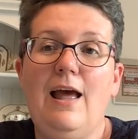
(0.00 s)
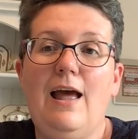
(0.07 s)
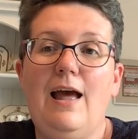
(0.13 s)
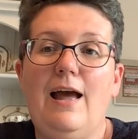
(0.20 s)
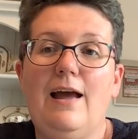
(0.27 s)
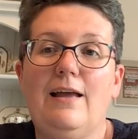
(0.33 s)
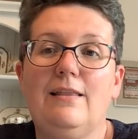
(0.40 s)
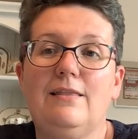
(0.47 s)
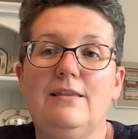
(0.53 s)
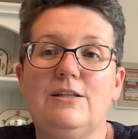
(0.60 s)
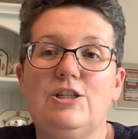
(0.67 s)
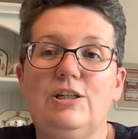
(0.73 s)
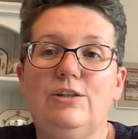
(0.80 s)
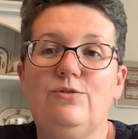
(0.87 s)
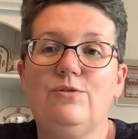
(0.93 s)
And the
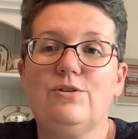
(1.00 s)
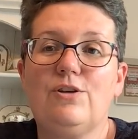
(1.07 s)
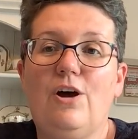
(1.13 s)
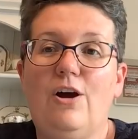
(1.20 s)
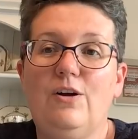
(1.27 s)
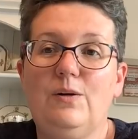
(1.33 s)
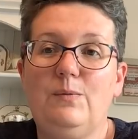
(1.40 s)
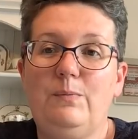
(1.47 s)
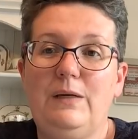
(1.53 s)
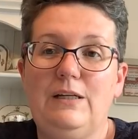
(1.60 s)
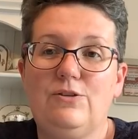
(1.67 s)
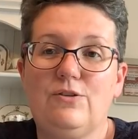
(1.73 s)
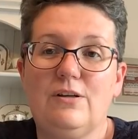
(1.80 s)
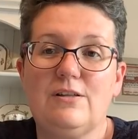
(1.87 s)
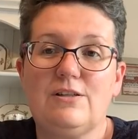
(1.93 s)
Children's Heartbeat
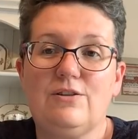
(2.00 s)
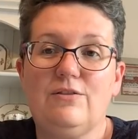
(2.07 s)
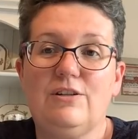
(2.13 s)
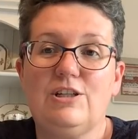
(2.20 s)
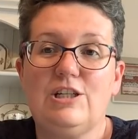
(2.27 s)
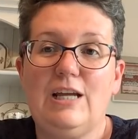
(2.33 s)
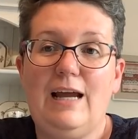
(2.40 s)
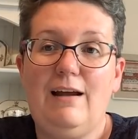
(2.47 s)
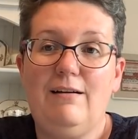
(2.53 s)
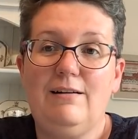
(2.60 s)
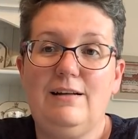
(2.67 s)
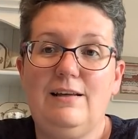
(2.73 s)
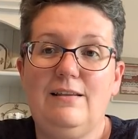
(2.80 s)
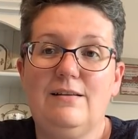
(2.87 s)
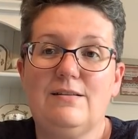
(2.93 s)
Trust are a
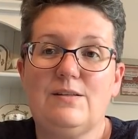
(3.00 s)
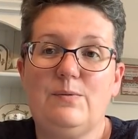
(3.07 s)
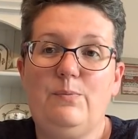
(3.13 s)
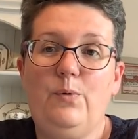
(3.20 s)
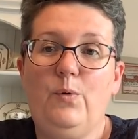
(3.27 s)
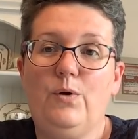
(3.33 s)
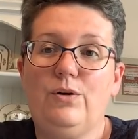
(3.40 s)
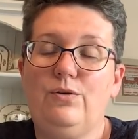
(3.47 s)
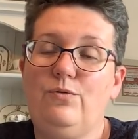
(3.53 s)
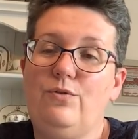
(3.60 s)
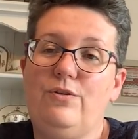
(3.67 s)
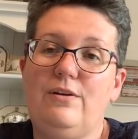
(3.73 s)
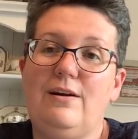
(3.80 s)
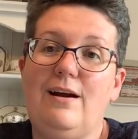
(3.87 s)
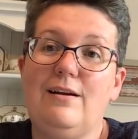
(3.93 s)
charity that support
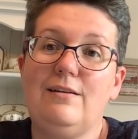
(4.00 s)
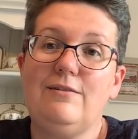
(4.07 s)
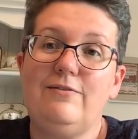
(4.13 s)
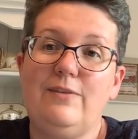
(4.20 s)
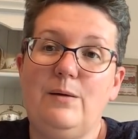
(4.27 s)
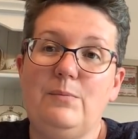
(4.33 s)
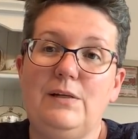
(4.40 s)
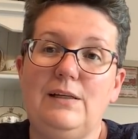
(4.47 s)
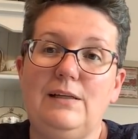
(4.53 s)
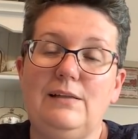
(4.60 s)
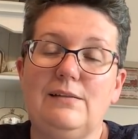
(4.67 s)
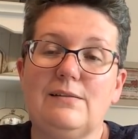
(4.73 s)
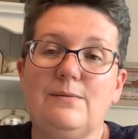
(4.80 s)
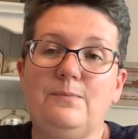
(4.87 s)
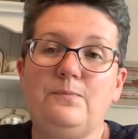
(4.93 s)
Northern Ireland
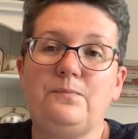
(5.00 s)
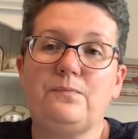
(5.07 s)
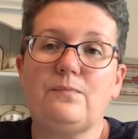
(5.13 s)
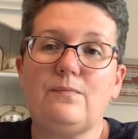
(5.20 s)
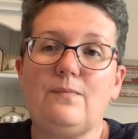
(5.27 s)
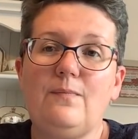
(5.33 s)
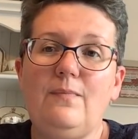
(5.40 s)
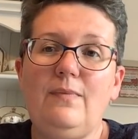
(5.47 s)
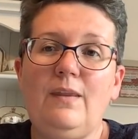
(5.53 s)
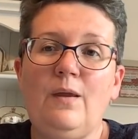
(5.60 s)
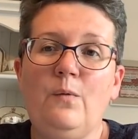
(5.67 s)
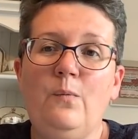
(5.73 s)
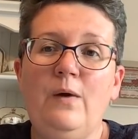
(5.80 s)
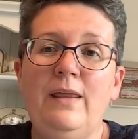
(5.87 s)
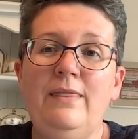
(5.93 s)
families
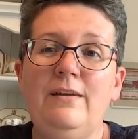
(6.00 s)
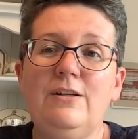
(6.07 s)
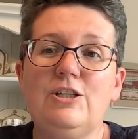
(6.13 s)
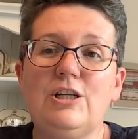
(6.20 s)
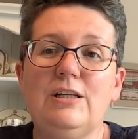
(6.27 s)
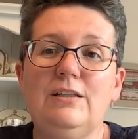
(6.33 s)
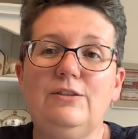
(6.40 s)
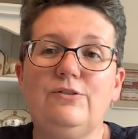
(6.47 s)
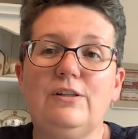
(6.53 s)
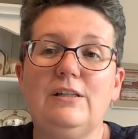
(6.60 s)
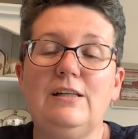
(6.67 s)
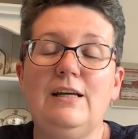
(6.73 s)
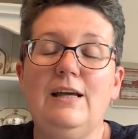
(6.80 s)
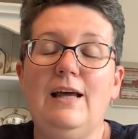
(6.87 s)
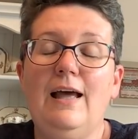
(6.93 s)
when their
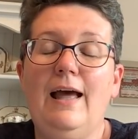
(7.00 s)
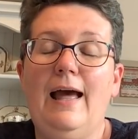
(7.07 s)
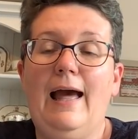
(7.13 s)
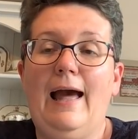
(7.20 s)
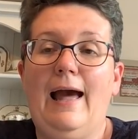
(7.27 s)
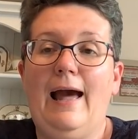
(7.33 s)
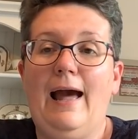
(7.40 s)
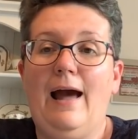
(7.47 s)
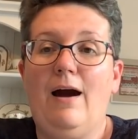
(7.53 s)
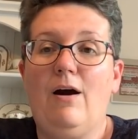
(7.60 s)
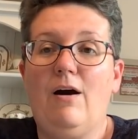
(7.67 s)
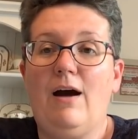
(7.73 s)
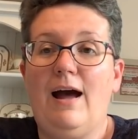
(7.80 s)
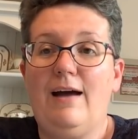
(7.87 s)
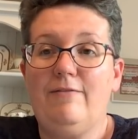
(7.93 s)
children
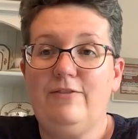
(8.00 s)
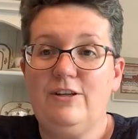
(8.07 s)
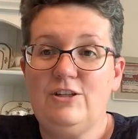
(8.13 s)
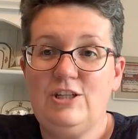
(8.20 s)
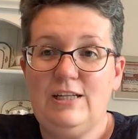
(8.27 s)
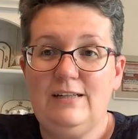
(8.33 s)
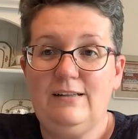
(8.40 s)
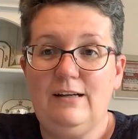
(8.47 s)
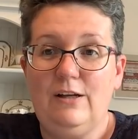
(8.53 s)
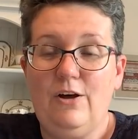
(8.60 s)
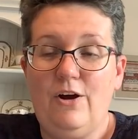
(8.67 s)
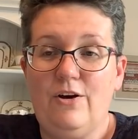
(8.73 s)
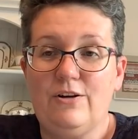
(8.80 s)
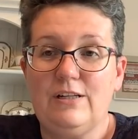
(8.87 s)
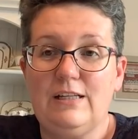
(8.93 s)
have congenital
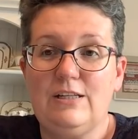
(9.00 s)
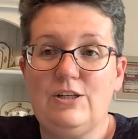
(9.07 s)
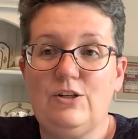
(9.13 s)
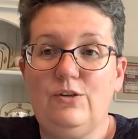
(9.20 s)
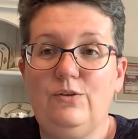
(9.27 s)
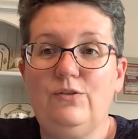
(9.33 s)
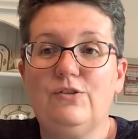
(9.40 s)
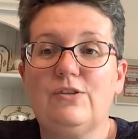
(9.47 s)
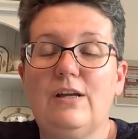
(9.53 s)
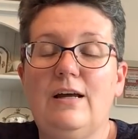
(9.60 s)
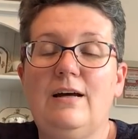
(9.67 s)
heart issues.